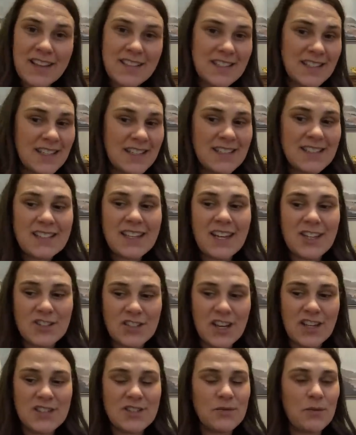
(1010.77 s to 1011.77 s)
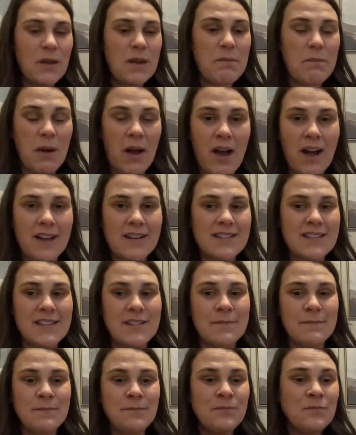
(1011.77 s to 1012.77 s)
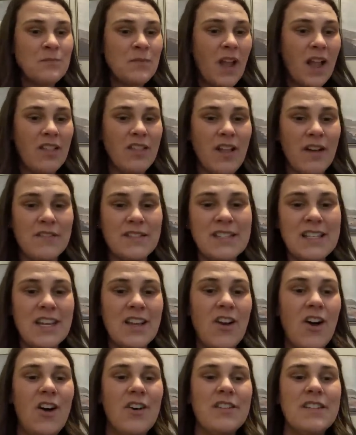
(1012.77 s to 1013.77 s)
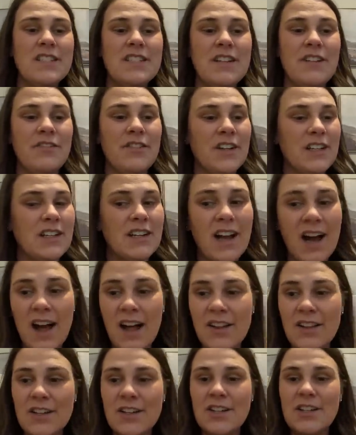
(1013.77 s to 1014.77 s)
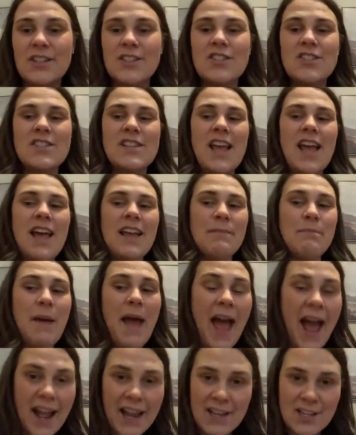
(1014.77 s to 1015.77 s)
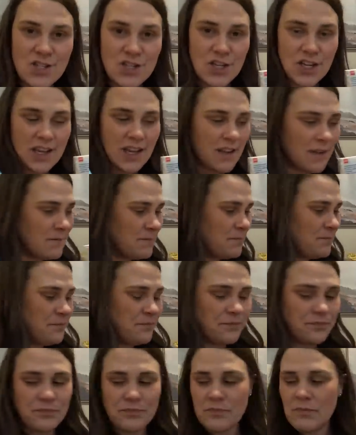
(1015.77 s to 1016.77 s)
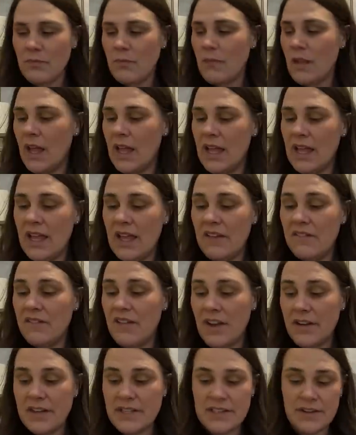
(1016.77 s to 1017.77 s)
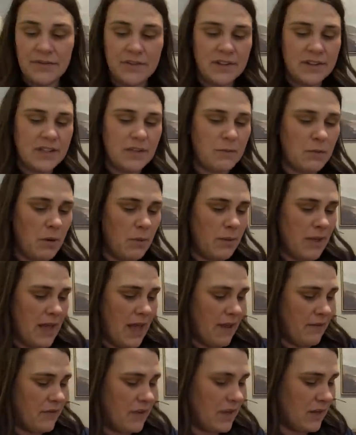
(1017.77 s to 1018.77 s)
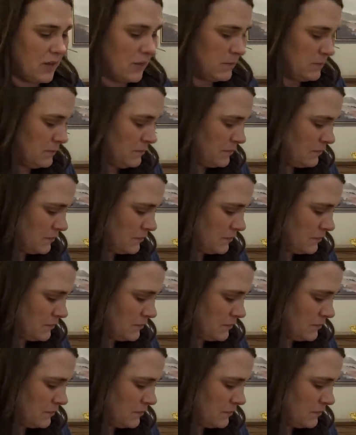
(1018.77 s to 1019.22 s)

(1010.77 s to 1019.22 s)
This is such a sweet box. I love seeing all the different colors and packaging. Very different than what we have here.